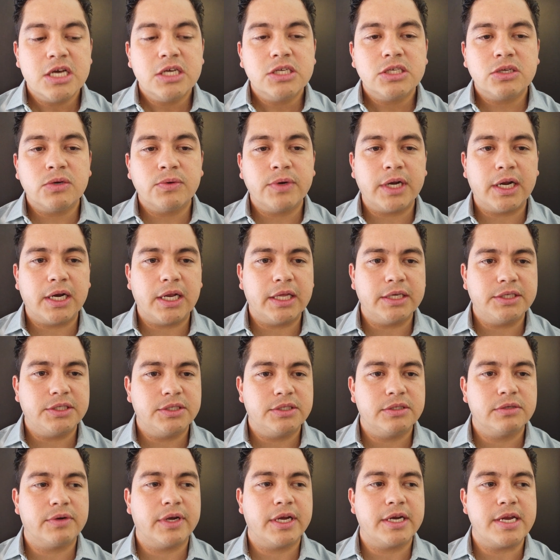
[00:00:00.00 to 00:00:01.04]
So what I'd like to
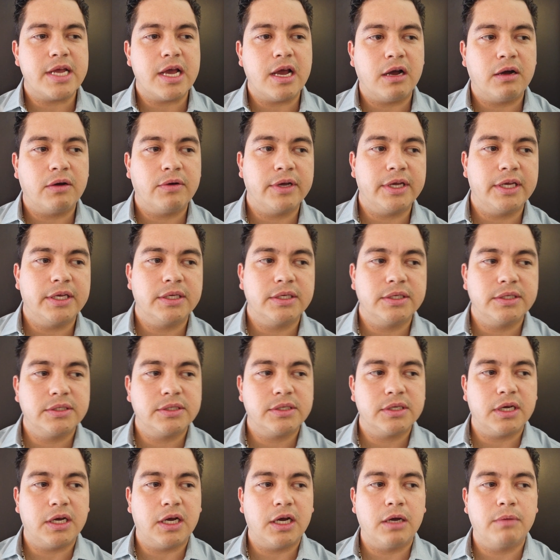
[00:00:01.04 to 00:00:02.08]
do right now
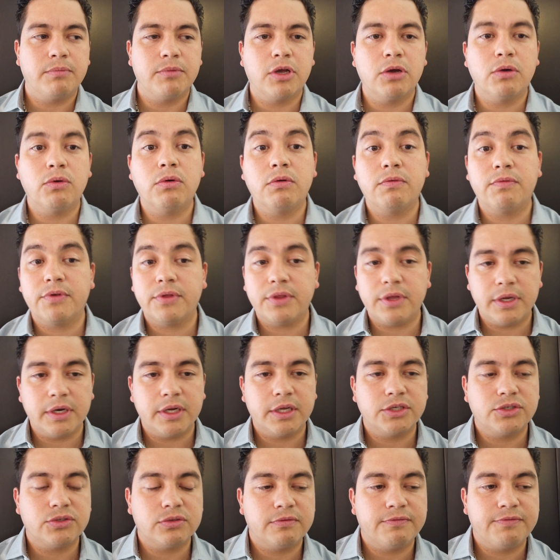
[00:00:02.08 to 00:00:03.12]
is go over the
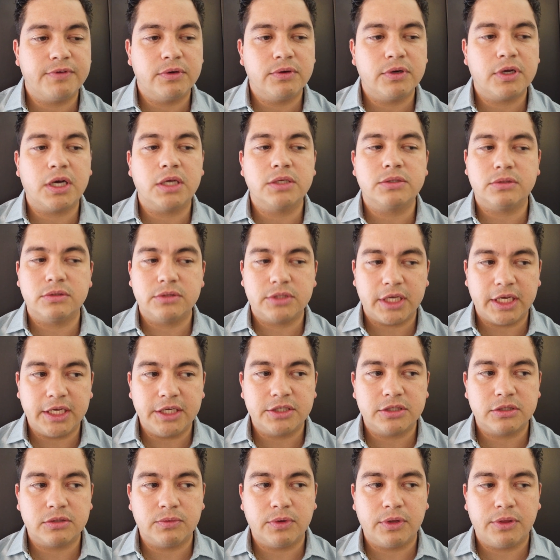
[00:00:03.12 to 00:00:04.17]
initial phone
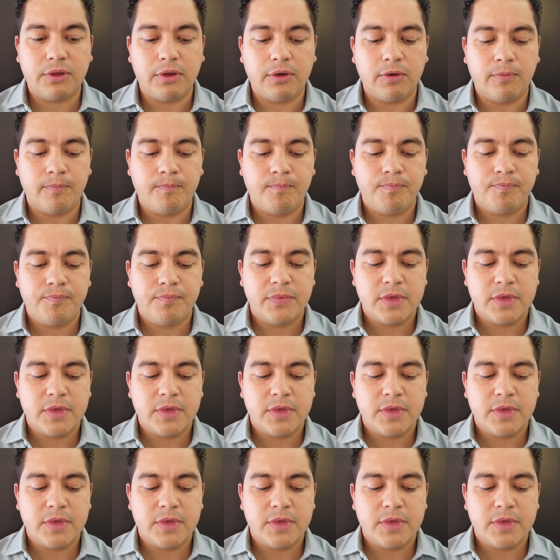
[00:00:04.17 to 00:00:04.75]
consultation with you.